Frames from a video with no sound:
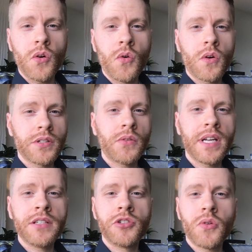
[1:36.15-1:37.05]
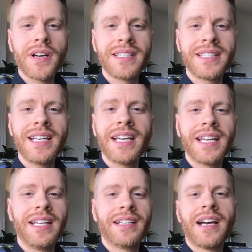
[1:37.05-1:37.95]
or don't enjoy sitting
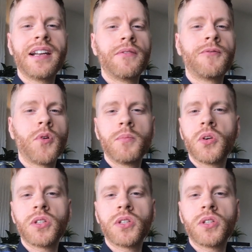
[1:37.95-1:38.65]
in kind of formal